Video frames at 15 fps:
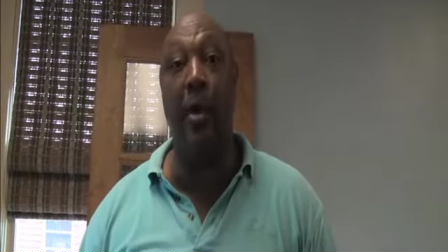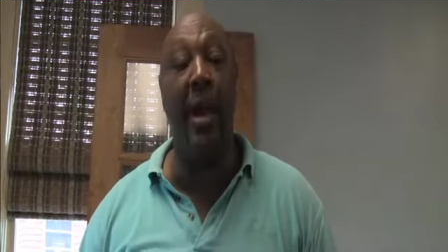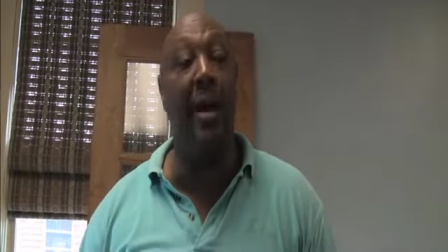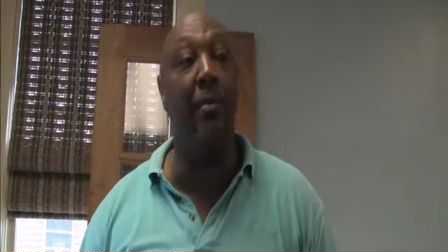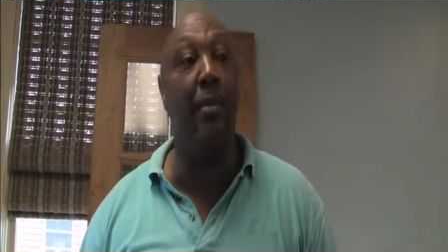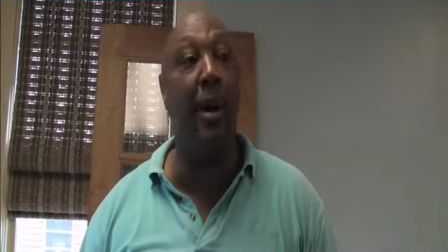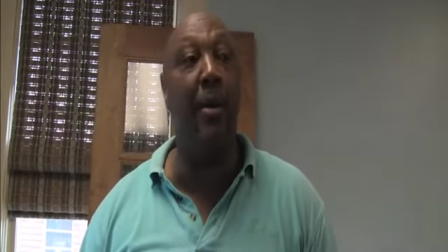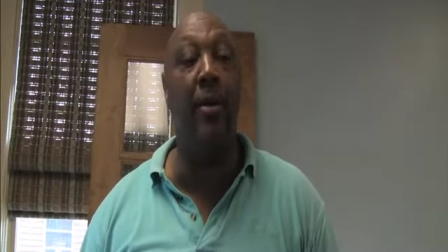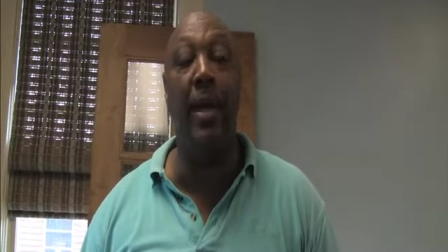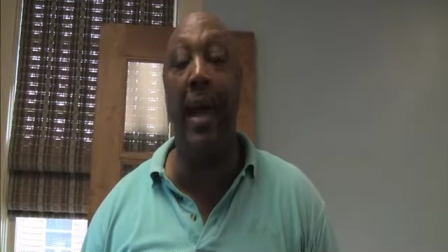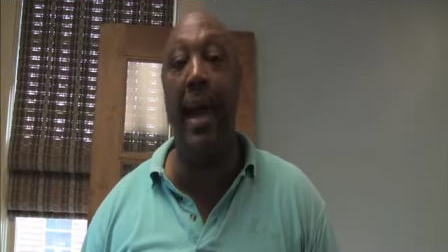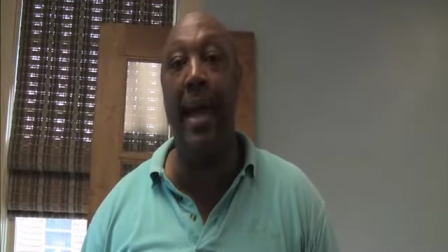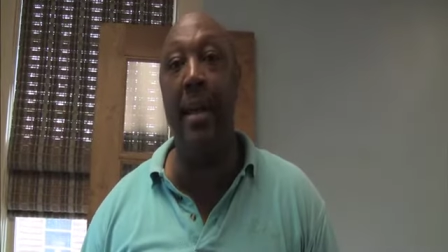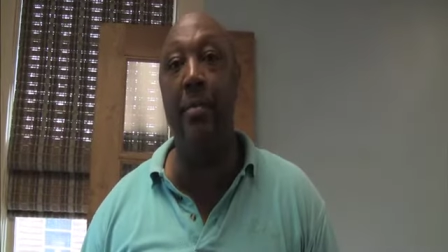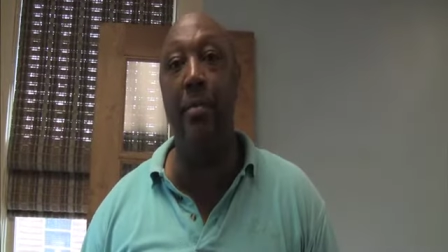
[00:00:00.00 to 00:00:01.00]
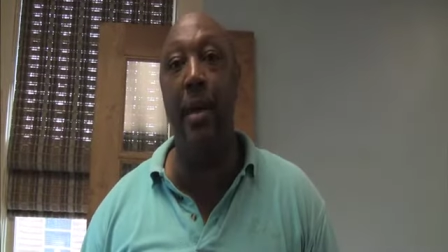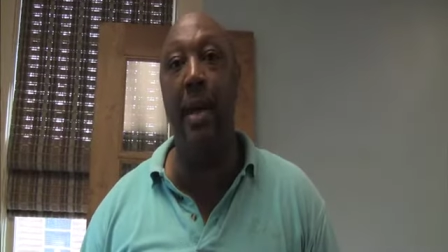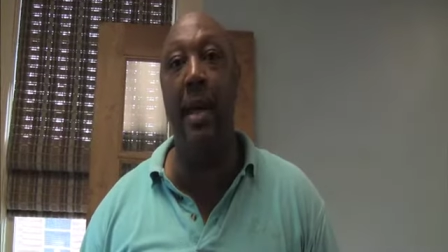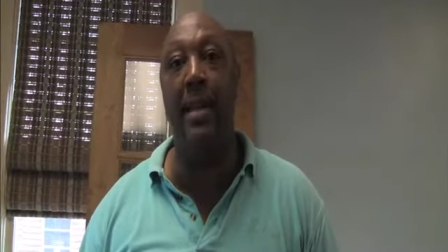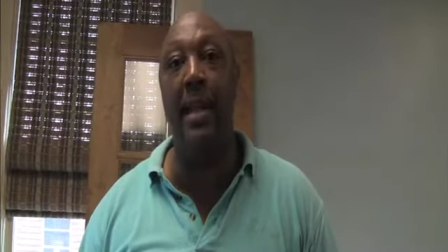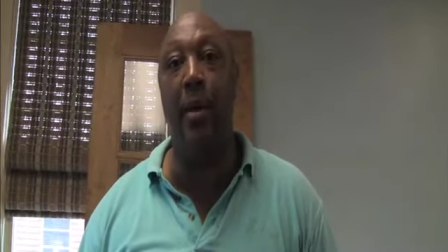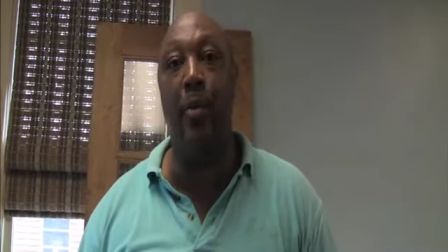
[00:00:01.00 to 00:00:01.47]
We have about eight
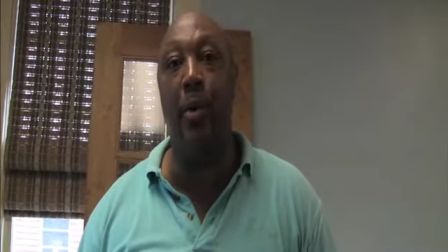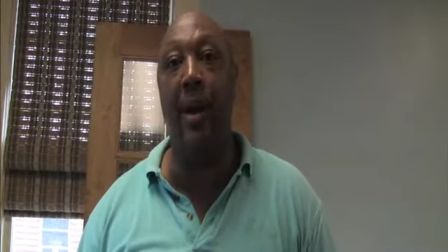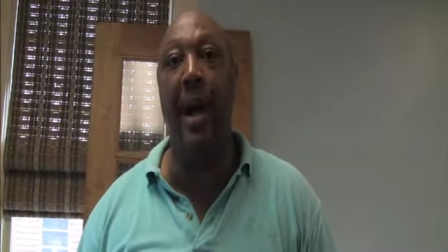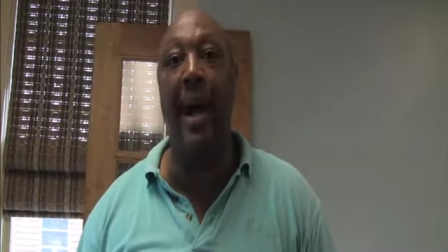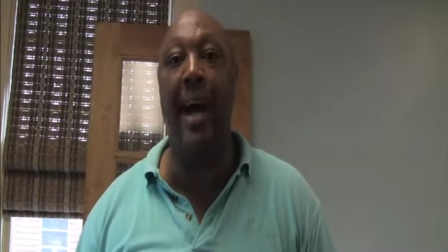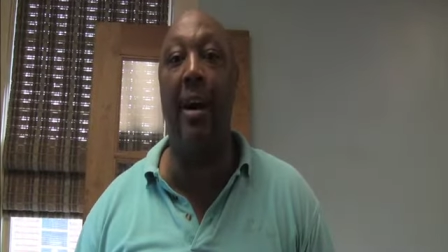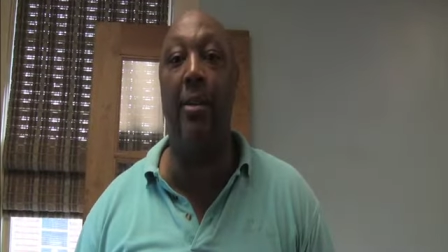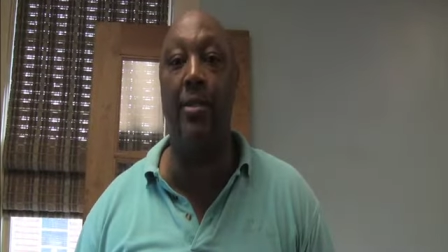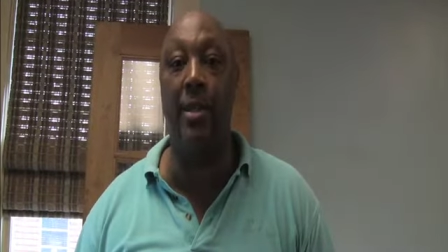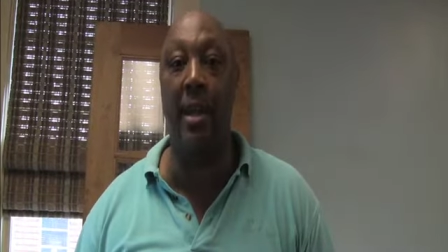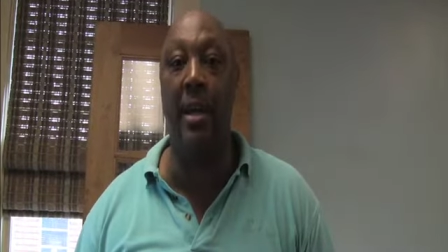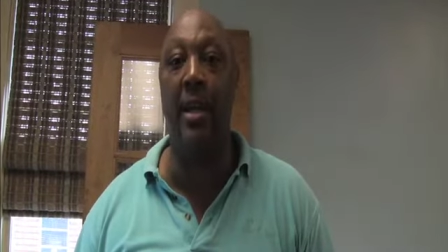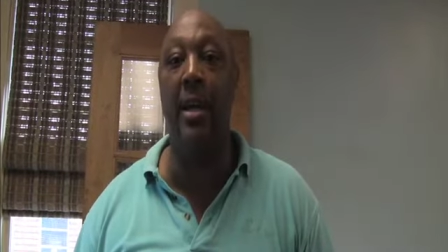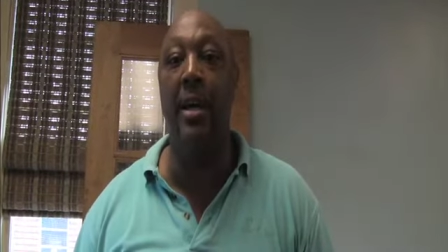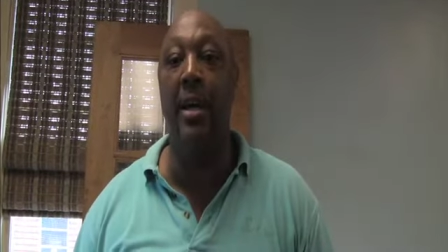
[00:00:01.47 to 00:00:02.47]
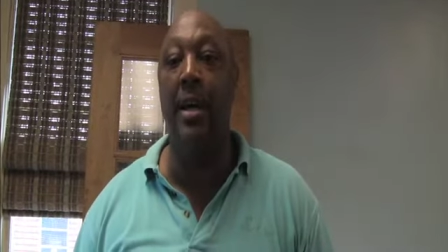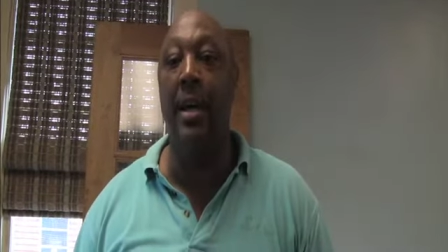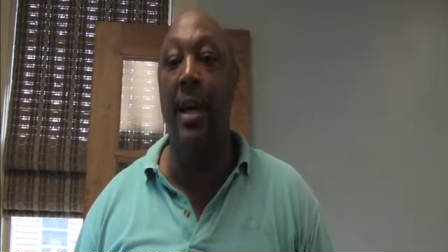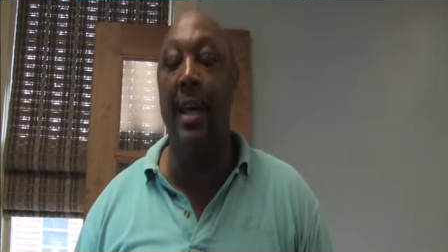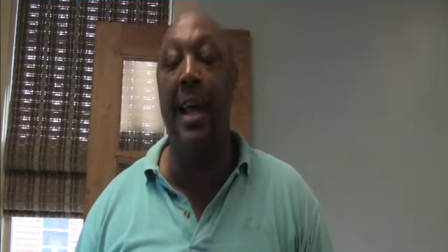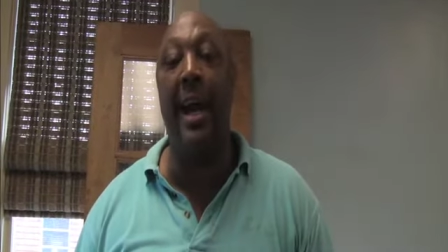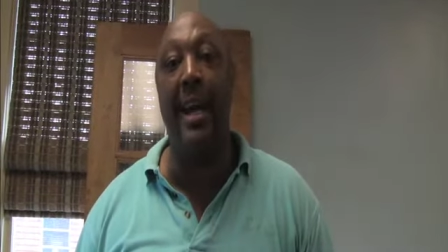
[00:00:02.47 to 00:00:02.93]
men that we're housing
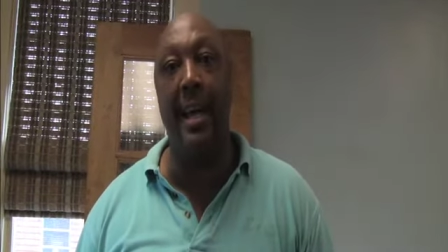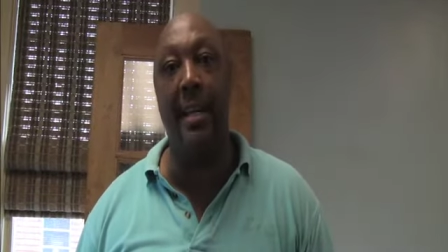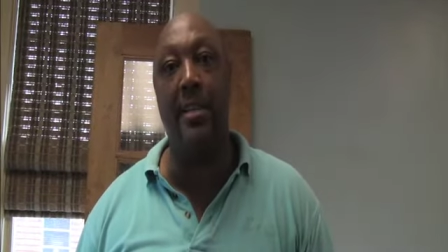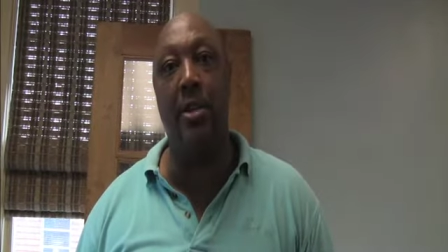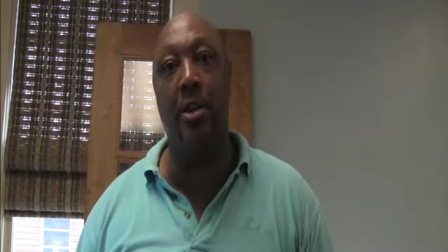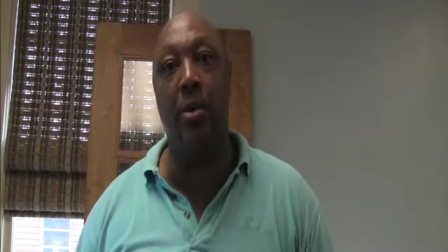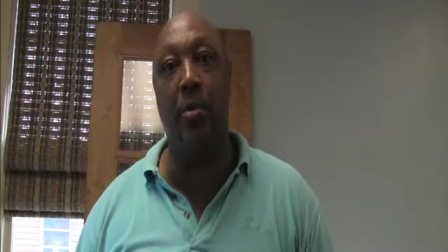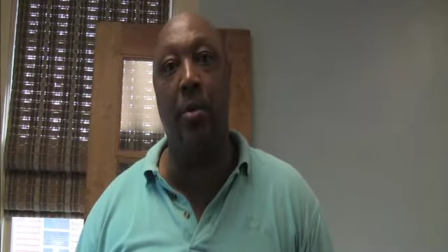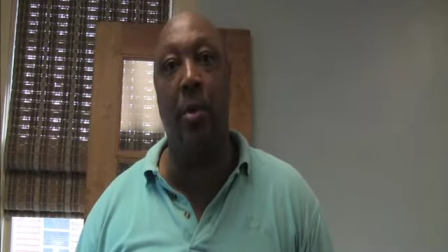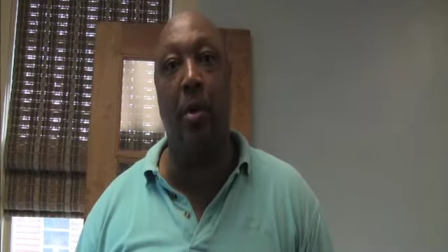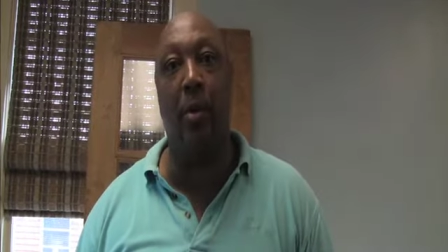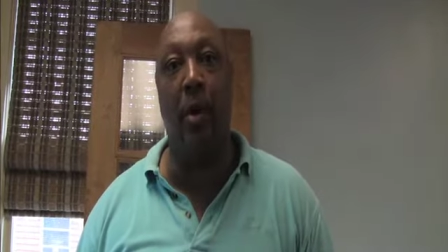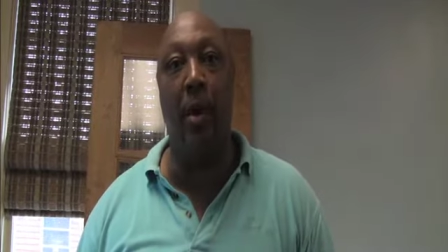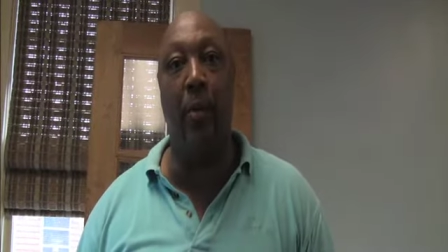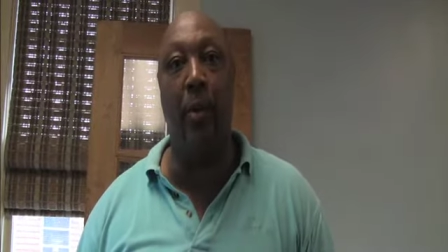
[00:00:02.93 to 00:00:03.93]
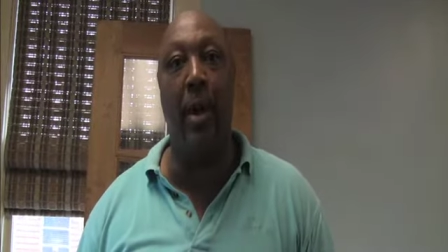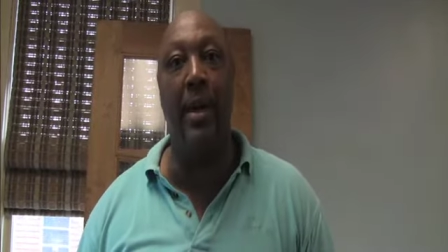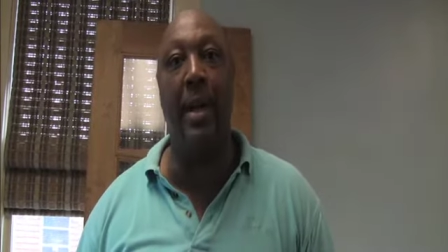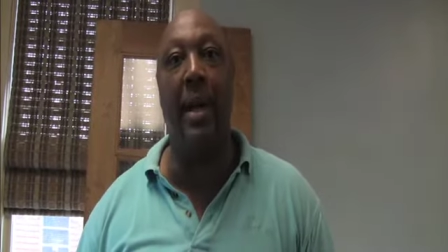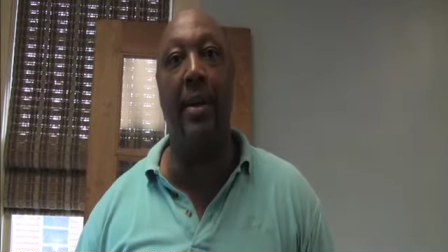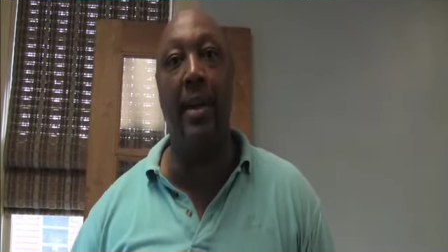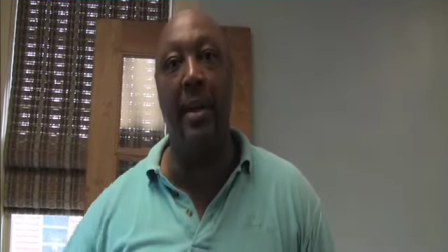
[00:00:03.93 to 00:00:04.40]
in our intern program
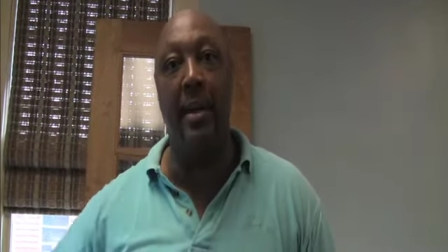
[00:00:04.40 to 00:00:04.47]
right now.